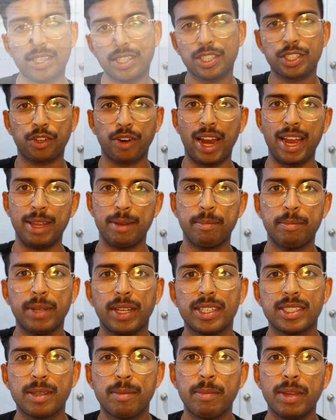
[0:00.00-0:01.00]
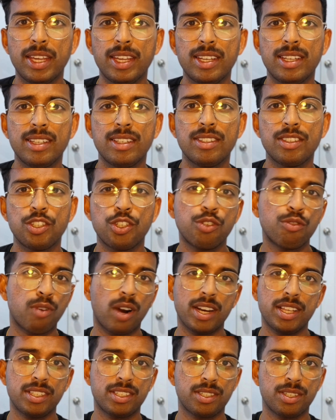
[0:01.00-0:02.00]
is great because it means you run
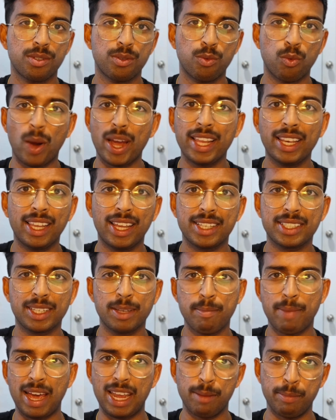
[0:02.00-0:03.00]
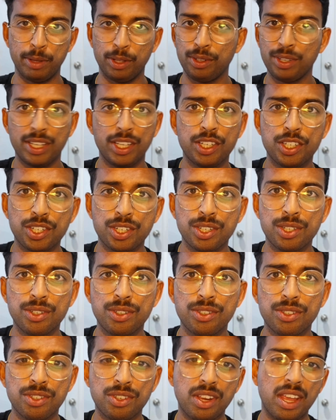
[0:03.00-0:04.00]
into way less compatibility
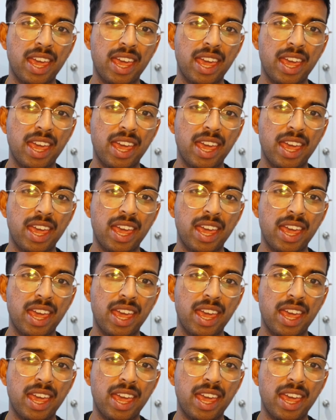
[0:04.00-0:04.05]
issues